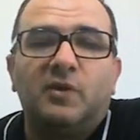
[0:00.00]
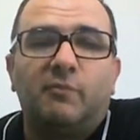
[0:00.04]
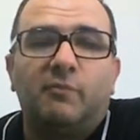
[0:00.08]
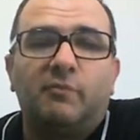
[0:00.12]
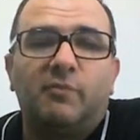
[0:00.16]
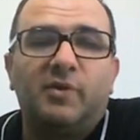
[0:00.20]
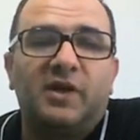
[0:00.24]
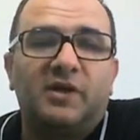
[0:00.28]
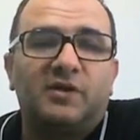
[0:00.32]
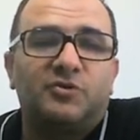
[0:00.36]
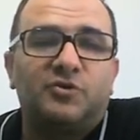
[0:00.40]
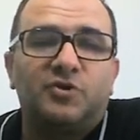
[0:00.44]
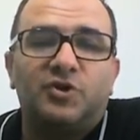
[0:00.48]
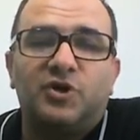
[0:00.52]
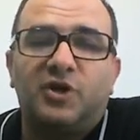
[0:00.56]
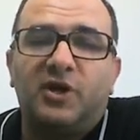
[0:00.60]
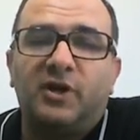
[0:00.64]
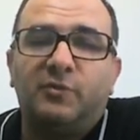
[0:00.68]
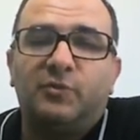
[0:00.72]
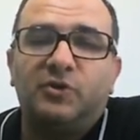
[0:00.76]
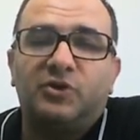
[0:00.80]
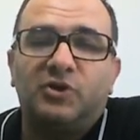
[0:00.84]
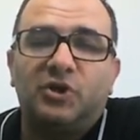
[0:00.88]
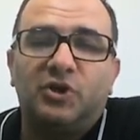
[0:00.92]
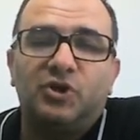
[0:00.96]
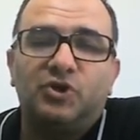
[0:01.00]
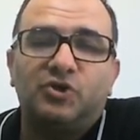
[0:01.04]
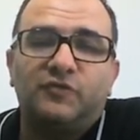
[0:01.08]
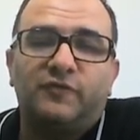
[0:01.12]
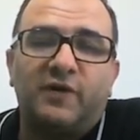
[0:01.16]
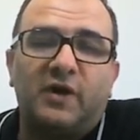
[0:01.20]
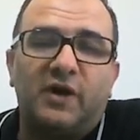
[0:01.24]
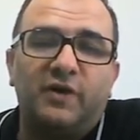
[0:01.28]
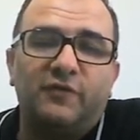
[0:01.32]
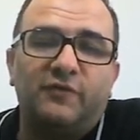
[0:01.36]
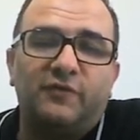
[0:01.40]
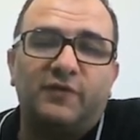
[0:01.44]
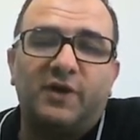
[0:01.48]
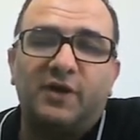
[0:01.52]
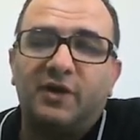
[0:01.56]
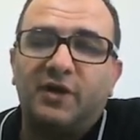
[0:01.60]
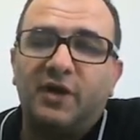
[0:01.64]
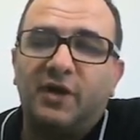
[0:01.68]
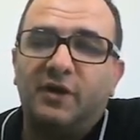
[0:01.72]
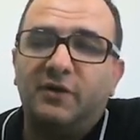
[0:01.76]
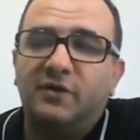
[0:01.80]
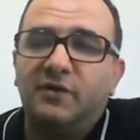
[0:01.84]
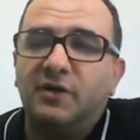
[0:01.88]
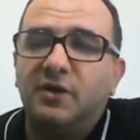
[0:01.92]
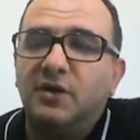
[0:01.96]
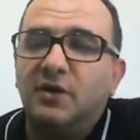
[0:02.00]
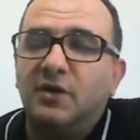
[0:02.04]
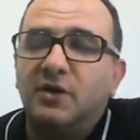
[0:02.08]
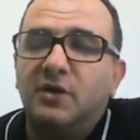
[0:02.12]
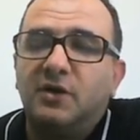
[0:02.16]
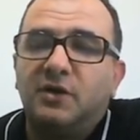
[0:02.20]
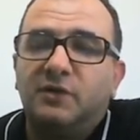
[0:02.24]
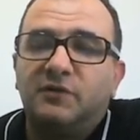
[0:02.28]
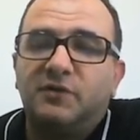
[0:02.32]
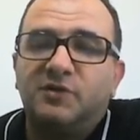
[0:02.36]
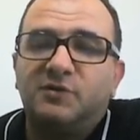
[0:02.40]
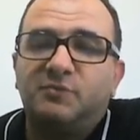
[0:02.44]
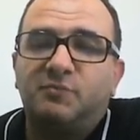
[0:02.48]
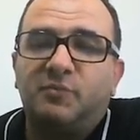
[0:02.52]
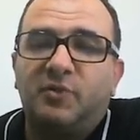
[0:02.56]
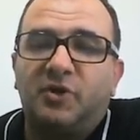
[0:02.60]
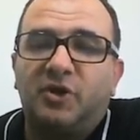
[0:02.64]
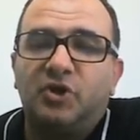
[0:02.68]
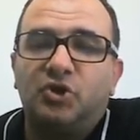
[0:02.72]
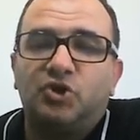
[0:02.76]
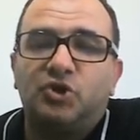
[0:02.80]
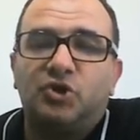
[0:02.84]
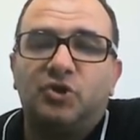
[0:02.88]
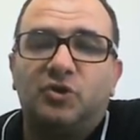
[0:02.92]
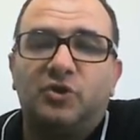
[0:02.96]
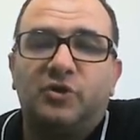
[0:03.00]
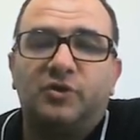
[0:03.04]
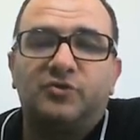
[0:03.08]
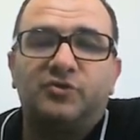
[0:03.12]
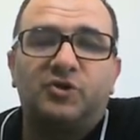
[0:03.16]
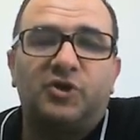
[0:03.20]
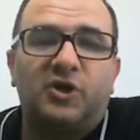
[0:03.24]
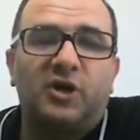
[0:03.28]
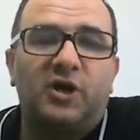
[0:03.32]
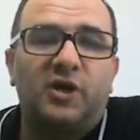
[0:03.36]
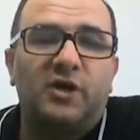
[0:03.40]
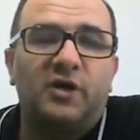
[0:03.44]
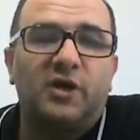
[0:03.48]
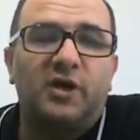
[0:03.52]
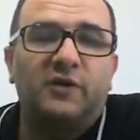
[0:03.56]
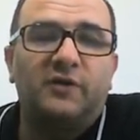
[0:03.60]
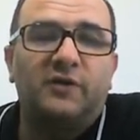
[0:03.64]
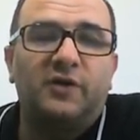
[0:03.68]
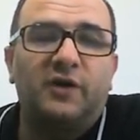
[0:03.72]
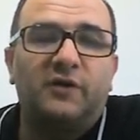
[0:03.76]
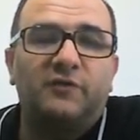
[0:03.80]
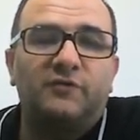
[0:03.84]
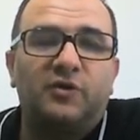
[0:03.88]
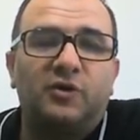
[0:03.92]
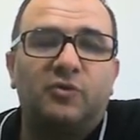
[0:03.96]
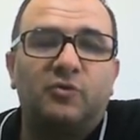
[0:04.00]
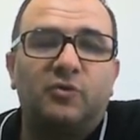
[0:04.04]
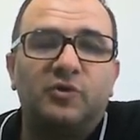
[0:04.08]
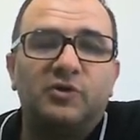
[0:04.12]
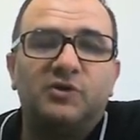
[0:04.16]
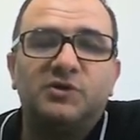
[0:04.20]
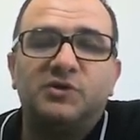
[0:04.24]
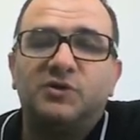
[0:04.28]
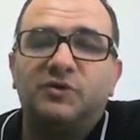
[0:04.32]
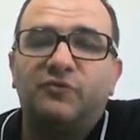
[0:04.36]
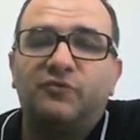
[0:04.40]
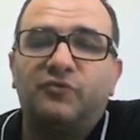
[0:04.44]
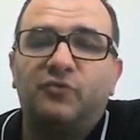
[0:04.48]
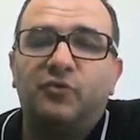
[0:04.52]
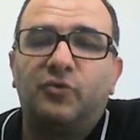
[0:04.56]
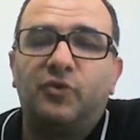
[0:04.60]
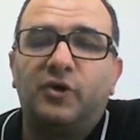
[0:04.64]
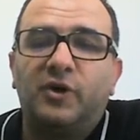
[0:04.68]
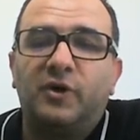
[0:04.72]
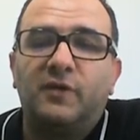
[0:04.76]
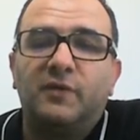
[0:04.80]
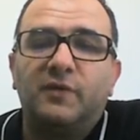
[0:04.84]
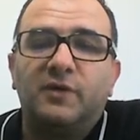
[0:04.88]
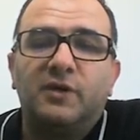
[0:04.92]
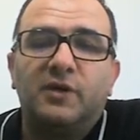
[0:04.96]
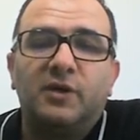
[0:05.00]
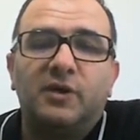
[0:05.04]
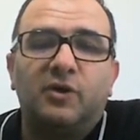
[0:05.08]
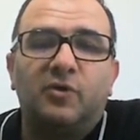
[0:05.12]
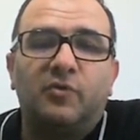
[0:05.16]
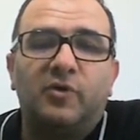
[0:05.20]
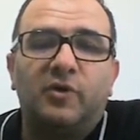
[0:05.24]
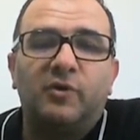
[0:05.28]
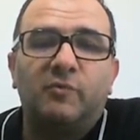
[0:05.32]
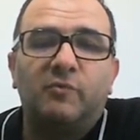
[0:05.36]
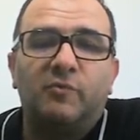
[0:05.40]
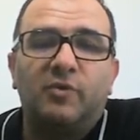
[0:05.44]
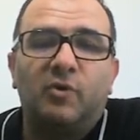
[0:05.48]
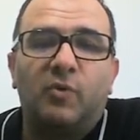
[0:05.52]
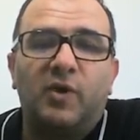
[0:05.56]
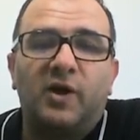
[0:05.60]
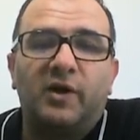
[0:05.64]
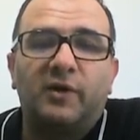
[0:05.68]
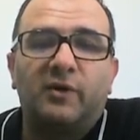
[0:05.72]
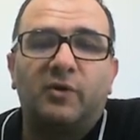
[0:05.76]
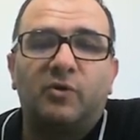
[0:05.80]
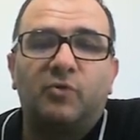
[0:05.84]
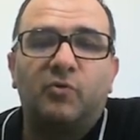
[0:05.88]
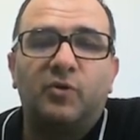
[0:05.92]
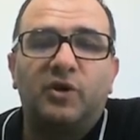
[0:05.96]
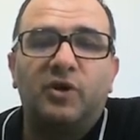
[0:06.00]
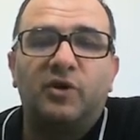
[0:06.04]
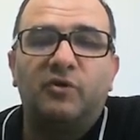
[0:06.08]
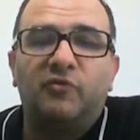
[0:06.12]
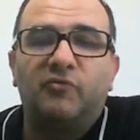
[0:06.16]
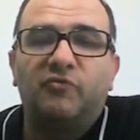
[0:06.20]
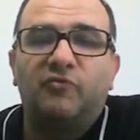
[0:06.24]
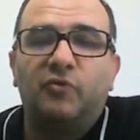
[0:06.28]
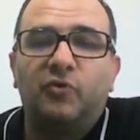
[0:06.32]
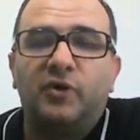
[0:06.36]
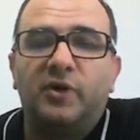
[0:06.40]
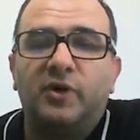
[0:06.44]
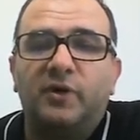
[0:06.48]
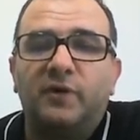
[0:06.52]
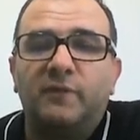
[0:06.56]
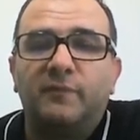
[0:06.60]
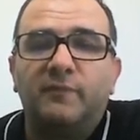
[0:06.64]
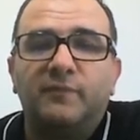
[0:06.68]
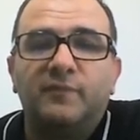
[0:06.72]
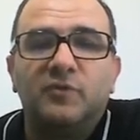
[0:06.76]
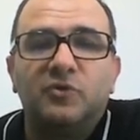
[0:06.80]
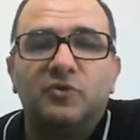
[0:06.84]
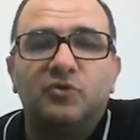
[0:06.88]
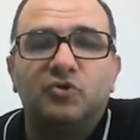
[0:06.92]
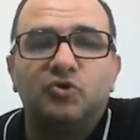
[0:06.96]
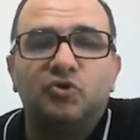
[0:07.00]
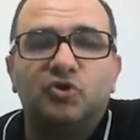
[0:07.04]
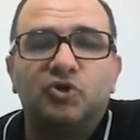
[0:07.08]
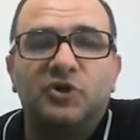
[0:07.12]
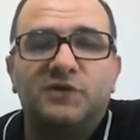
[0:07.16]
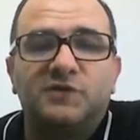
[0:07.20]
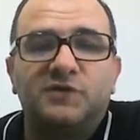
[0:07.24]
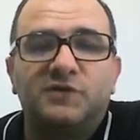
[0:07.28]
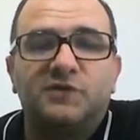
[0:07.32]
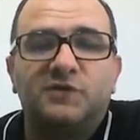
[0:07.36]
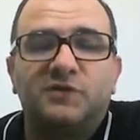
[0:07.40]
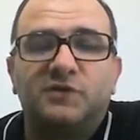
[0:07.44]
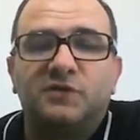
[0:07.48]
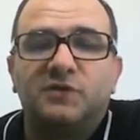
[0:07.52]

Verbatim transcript: Black try with h5, again desperational try, and after queen c4, queen b1, queen e4, just